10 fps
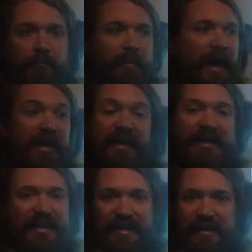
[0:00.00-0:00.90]

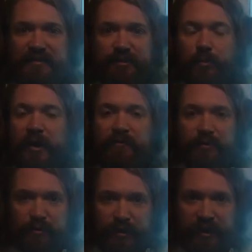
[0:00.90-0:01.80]
manganese or whatever
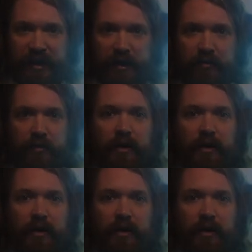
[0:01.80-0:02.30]
you're looking at,